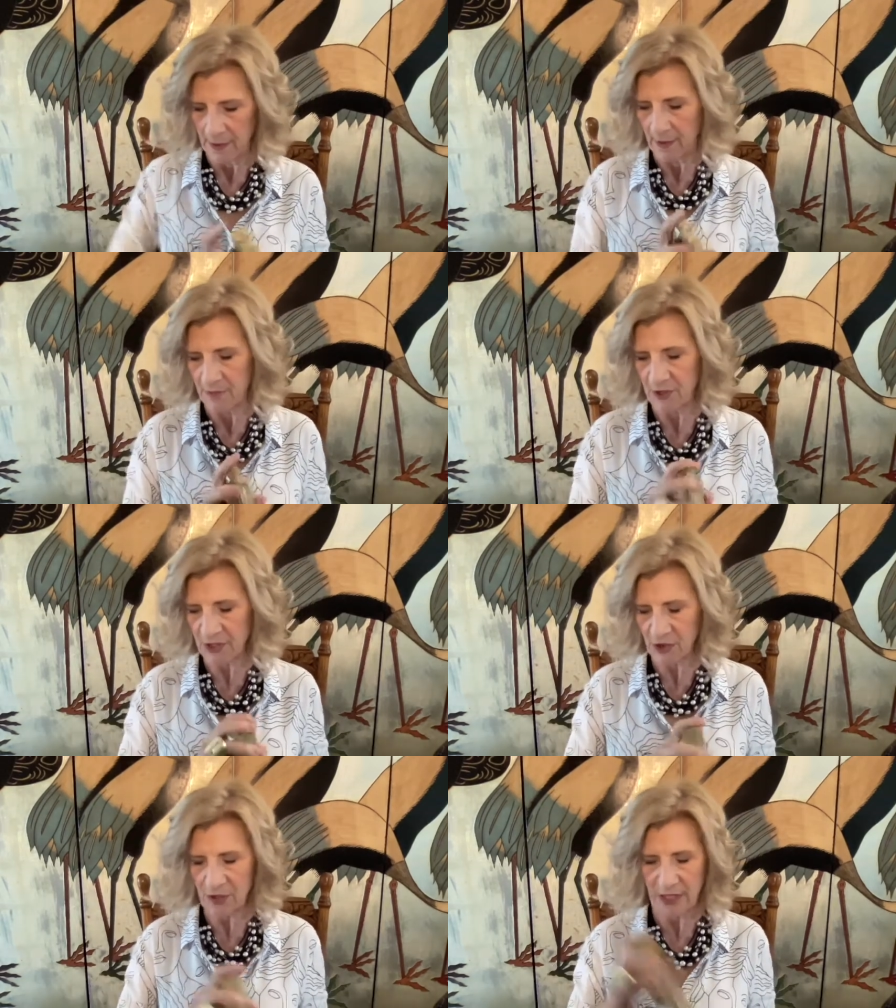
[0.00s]
I'm
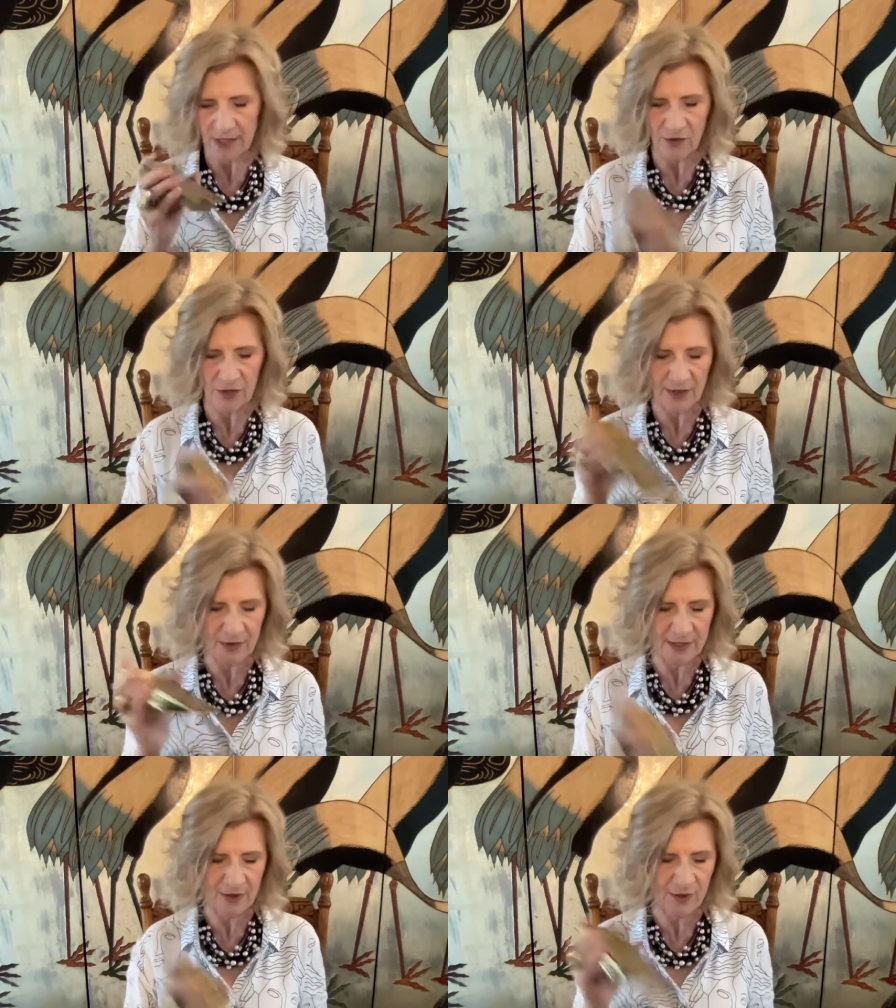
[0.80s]
just creating a
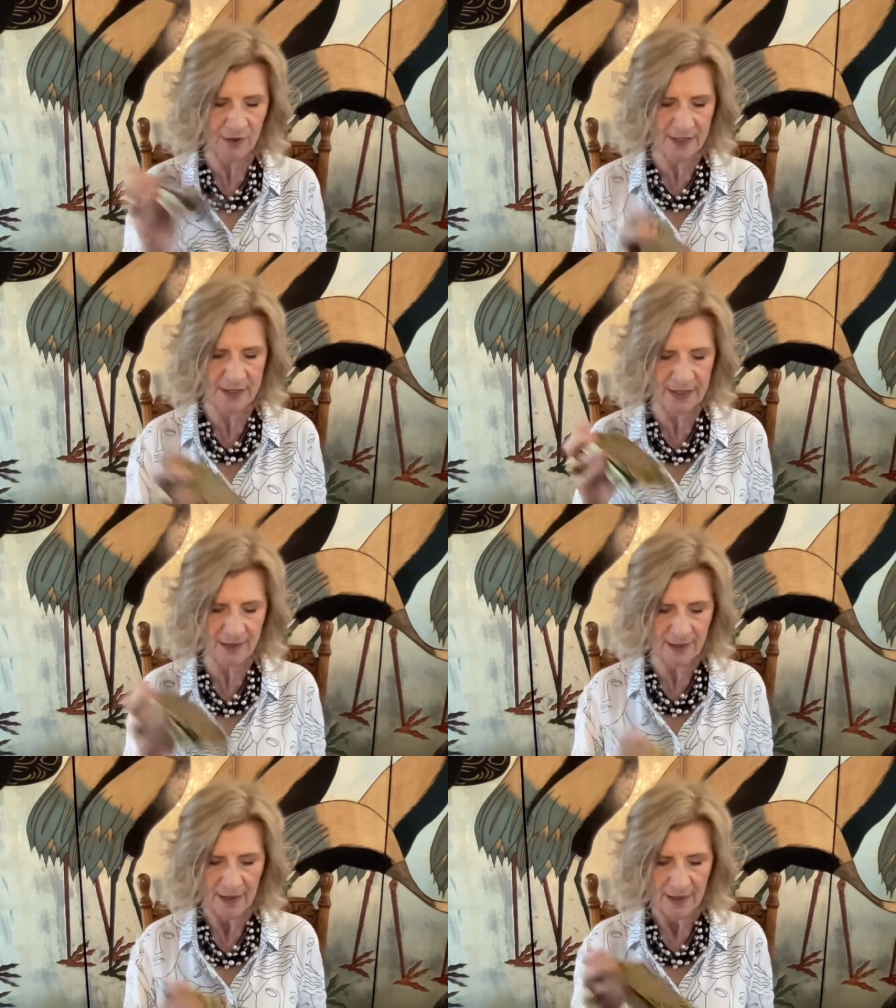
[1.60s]
Celtic cross here,